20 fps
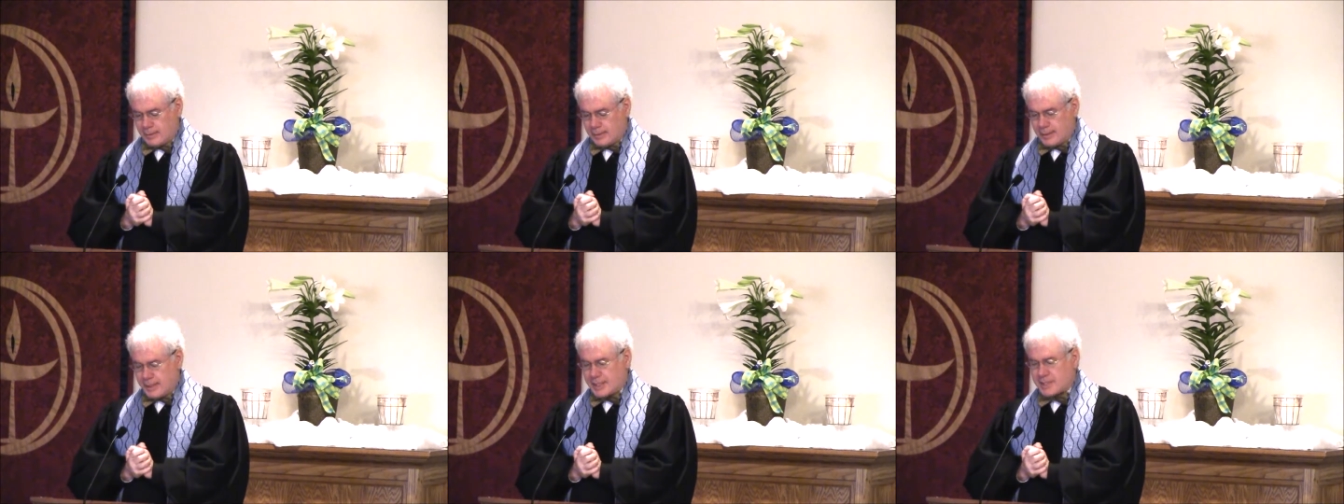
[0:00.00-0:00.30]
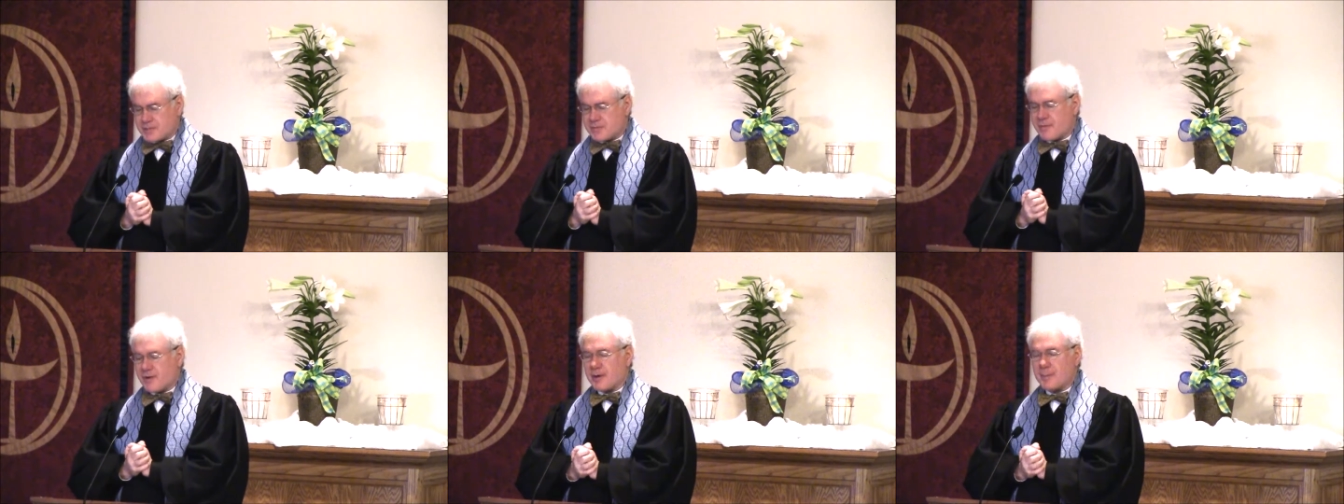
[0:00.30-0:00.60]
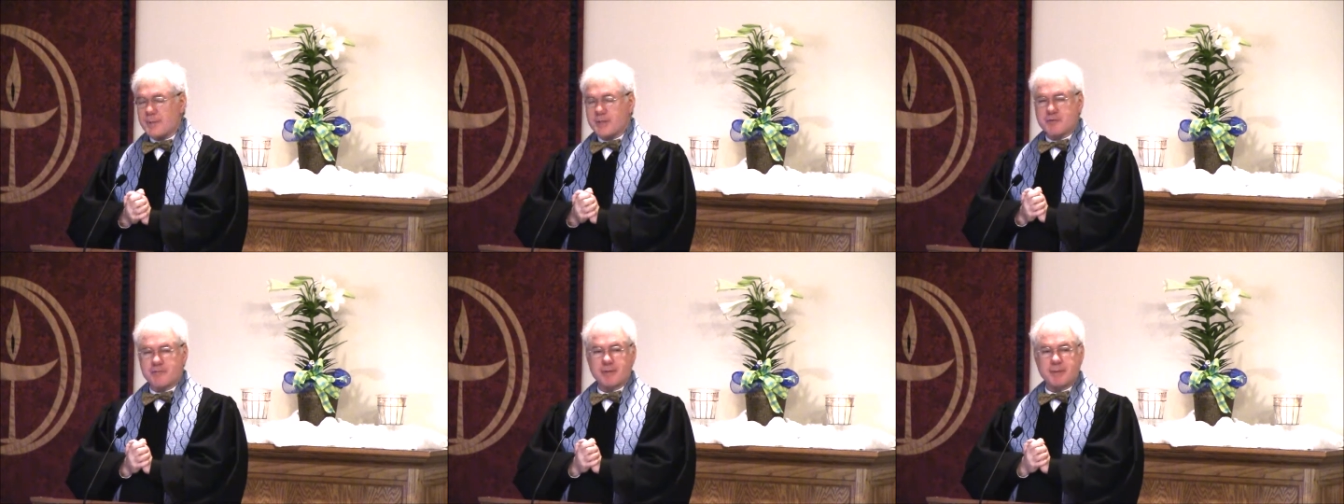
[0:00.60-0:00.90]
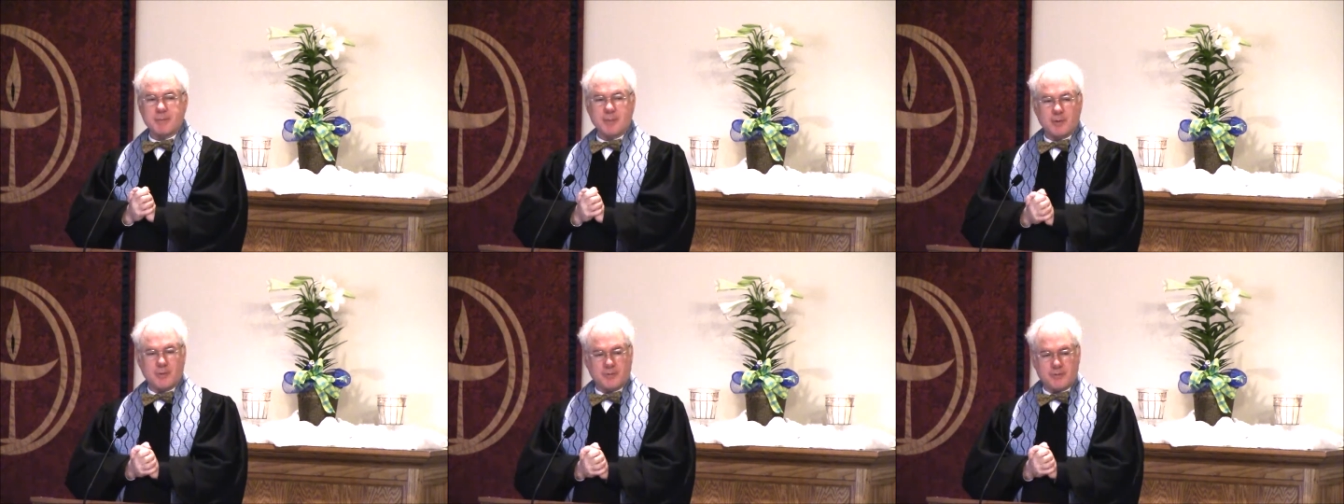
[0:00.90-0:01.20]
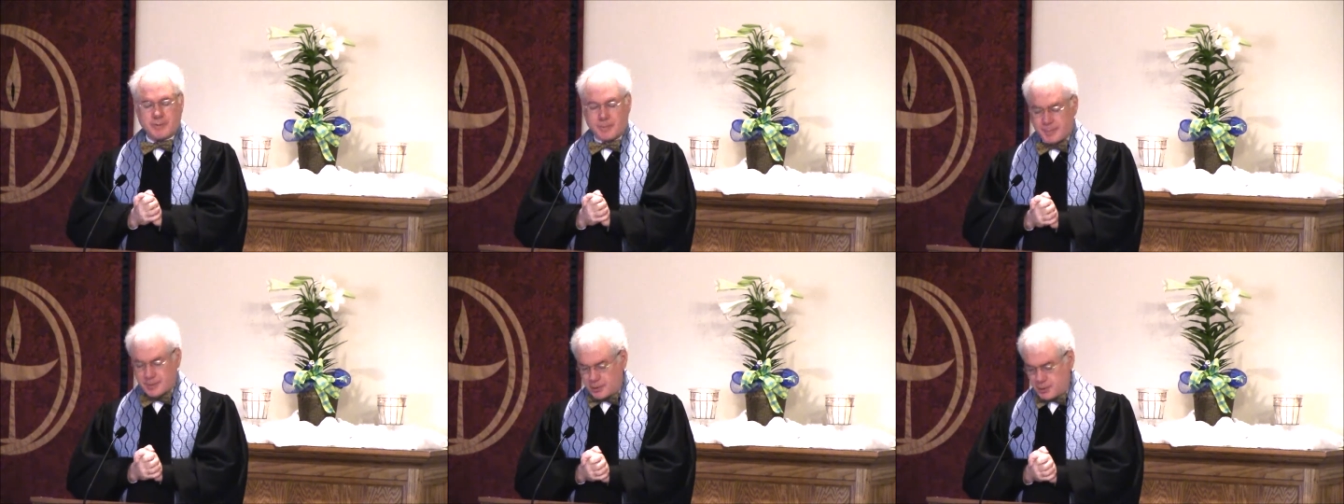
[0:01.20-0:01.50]
It is very much
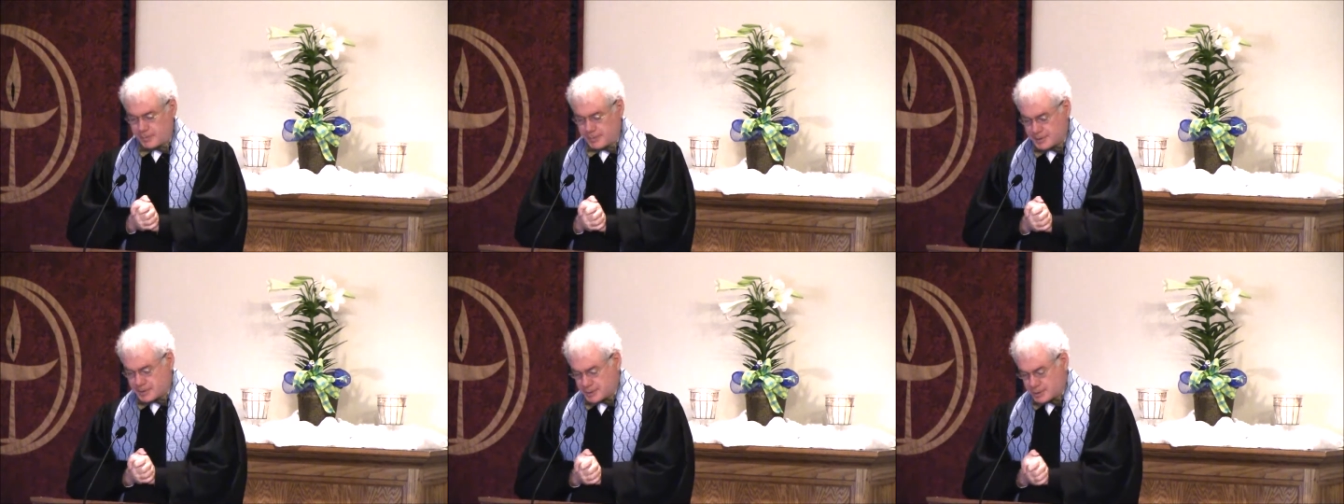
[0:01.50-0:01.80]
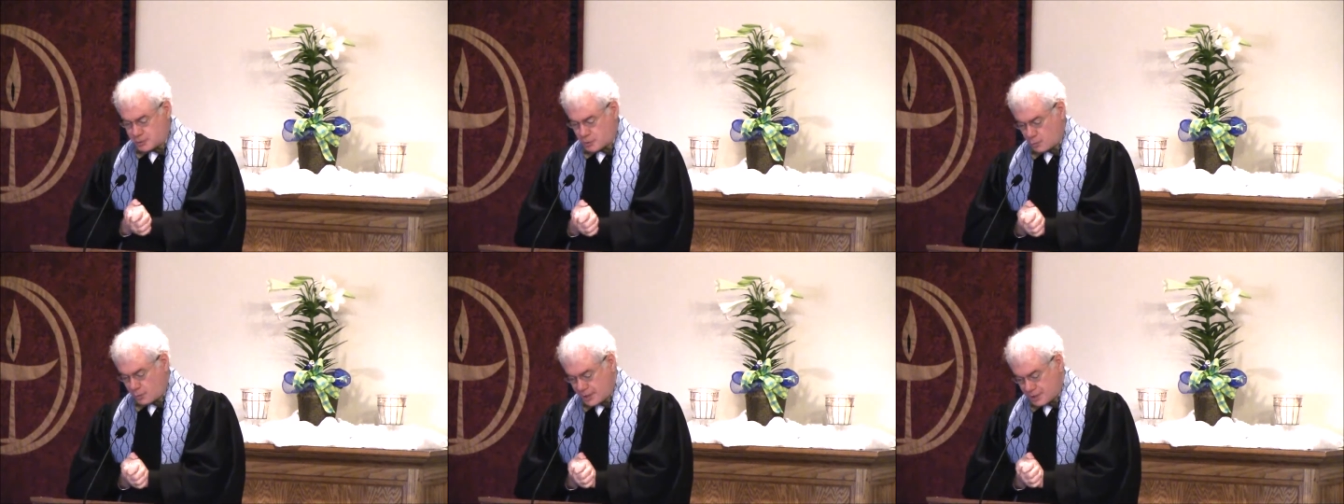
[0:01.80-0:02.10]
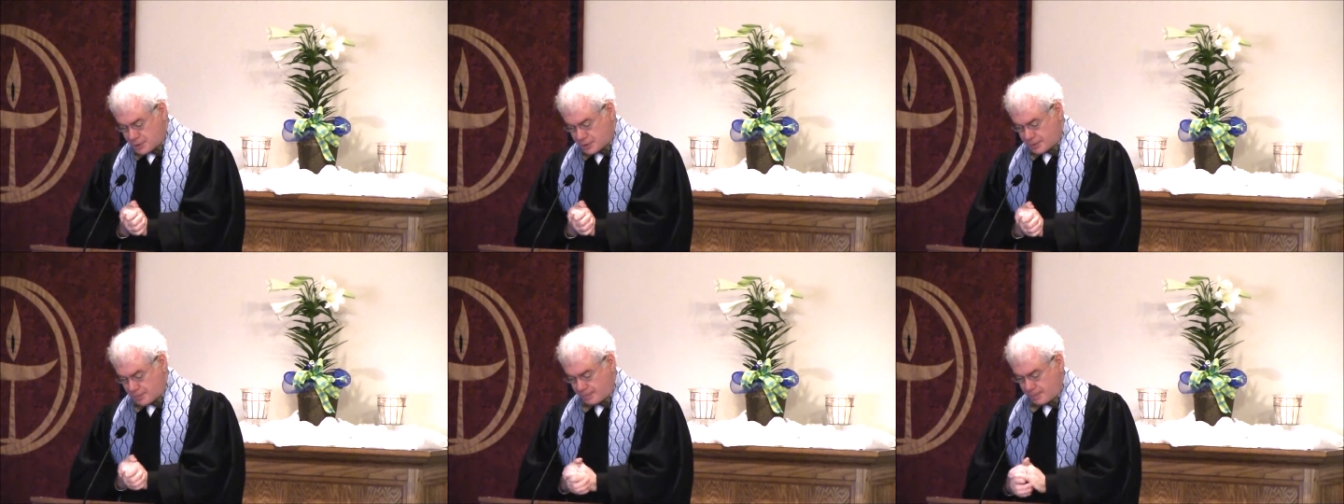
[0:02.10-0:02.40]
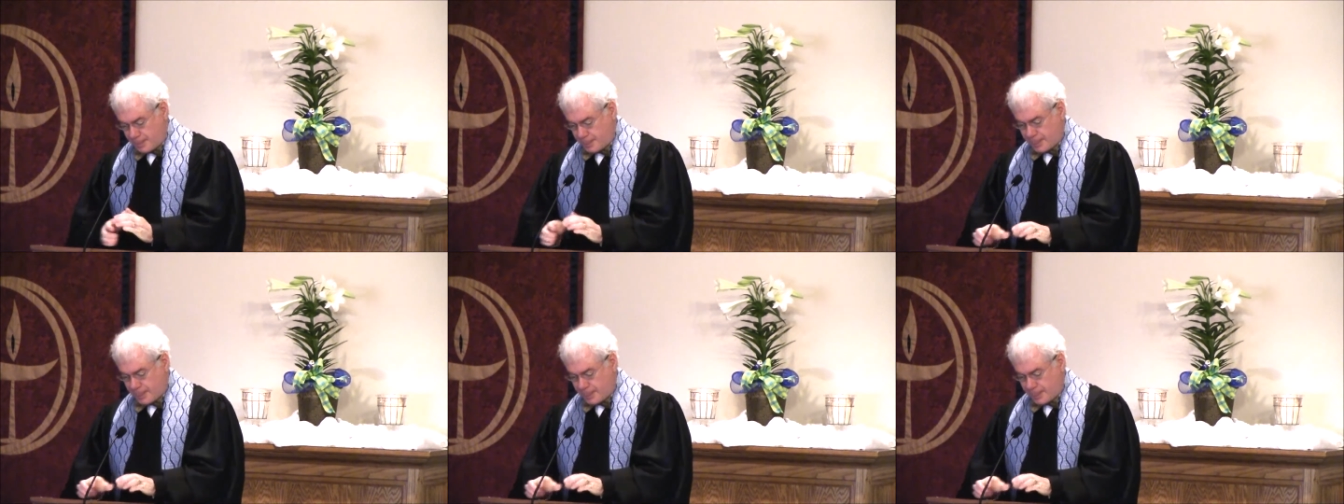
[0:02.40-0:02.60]
removed from the human situation.